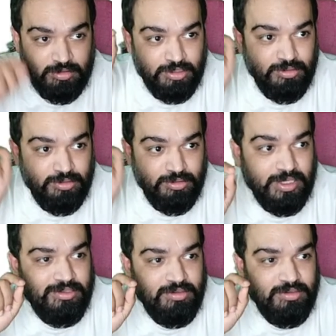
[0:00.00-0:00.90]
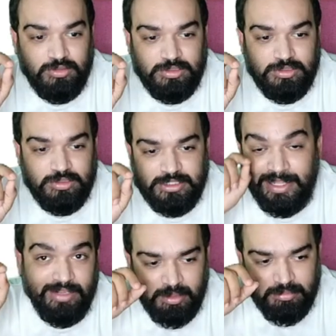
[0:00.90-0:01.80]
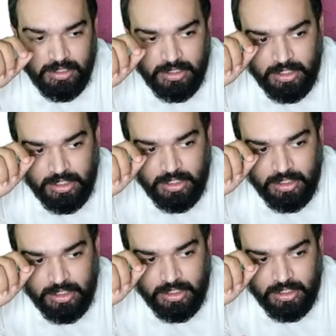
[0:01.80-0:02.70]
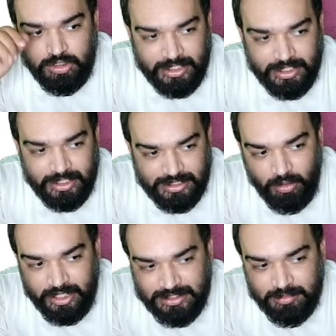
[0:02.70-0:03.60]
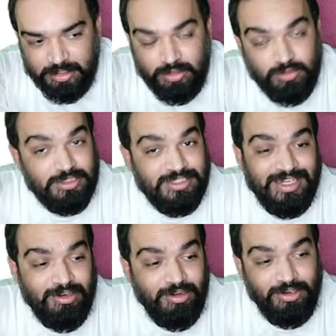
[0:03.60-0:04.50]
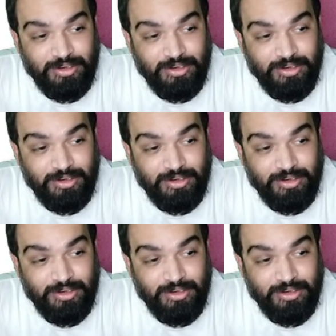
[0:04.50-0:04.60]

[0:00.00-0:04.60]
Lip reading: posts directly from Instagram. So the next time you want to create something, you just click on